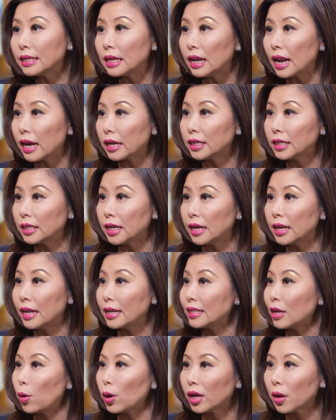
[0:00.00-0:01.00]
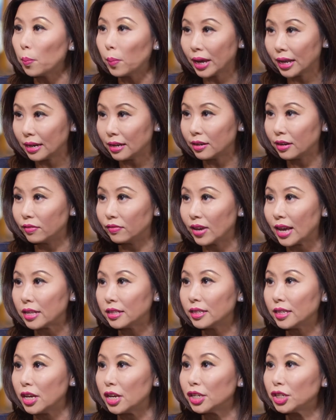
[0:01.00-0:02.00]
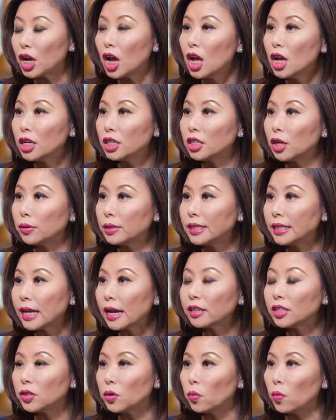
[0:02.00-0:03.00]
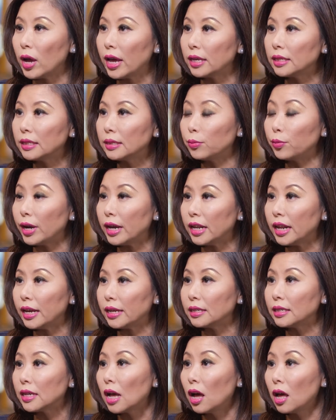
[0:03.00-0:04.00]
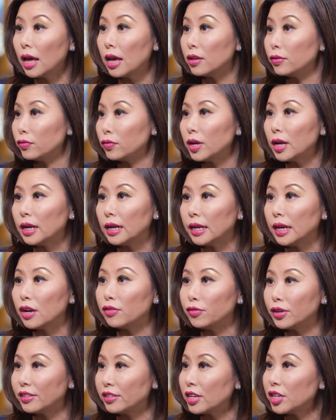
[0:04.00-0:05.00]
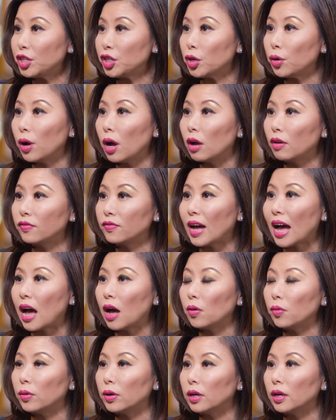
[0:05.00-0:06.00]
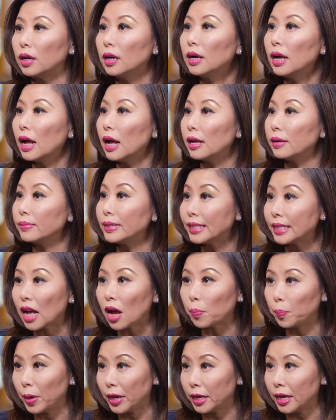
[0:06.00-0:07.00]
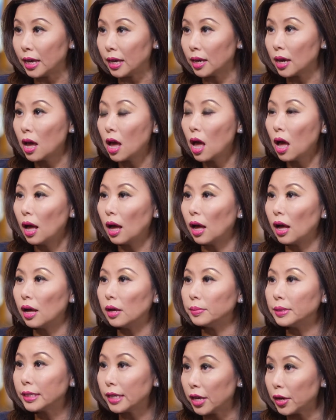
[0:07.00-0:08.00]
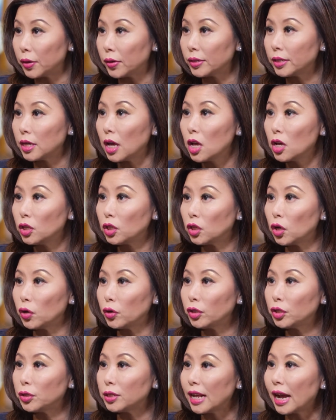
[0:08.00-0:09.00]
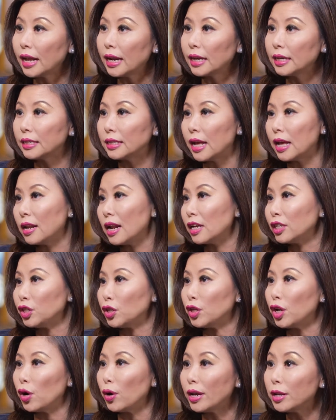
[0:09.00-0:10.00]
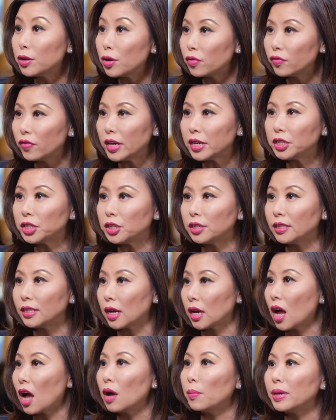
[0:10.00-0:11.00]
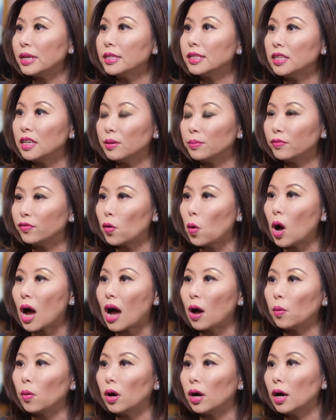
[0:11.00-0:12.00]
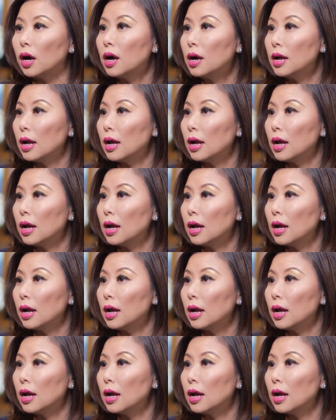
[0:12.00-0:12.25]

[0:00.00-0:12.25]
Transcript: selection is our competitive advantage. Mm-hmm. So sector weightings is really a residual of our stock picking skills. So to that extent, as you know, innovation is a common theme for our